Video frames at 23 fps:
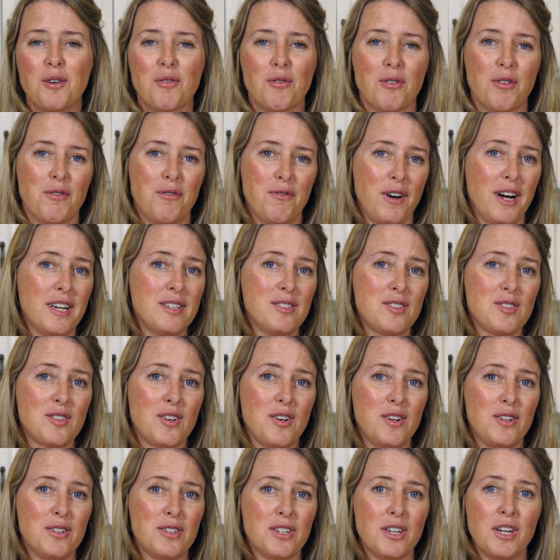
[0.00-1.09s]
refined
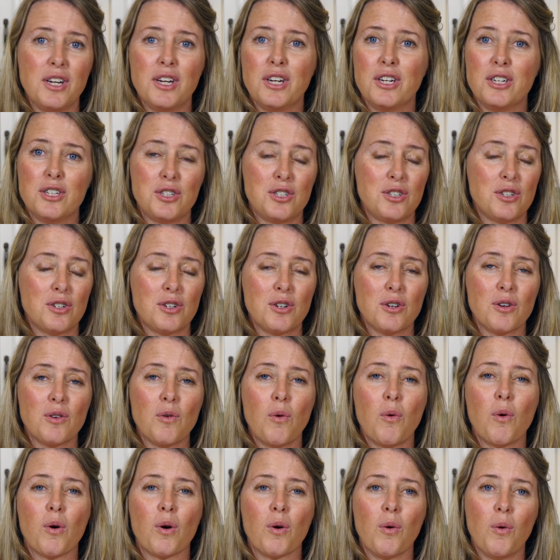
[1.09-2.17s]
salt, sugar,
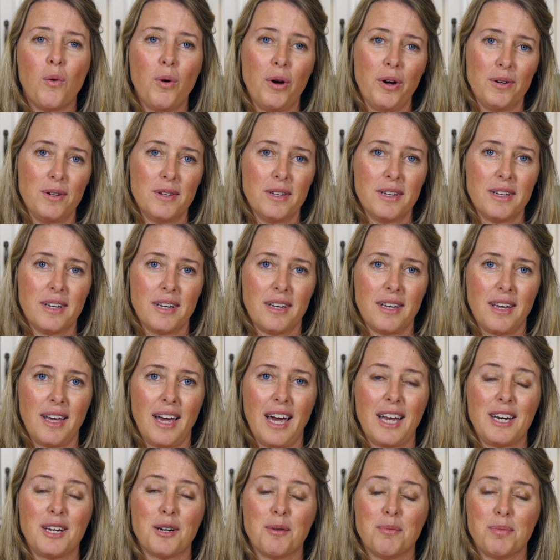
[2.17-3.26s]
or oil,
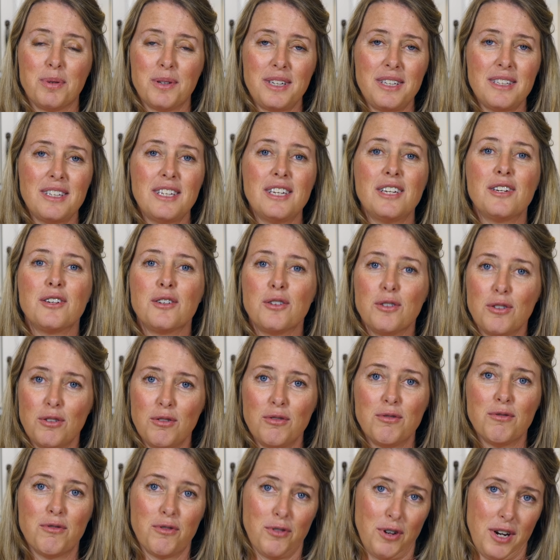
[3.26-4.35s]
and completely
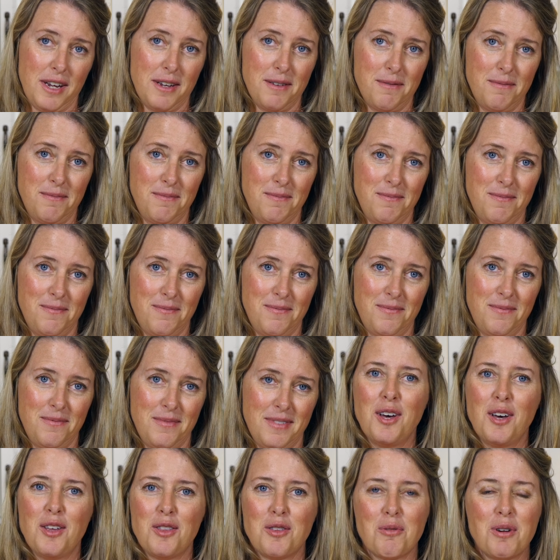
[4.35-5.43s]
gluten-free.
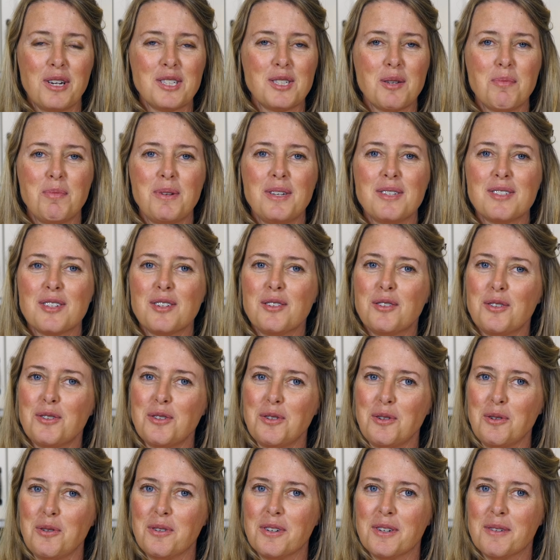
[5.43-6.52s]
The recipes
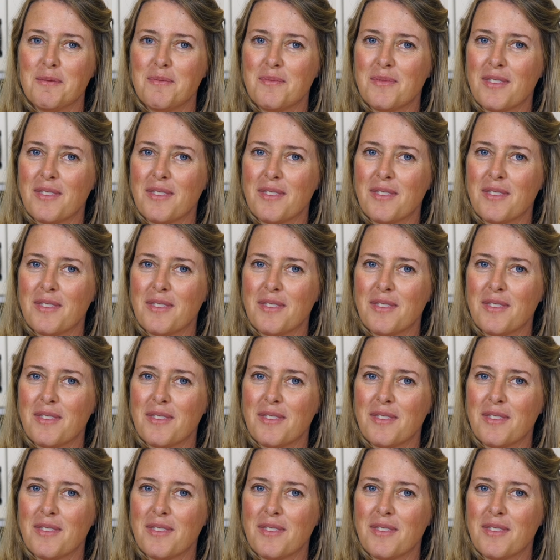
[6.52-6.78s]
include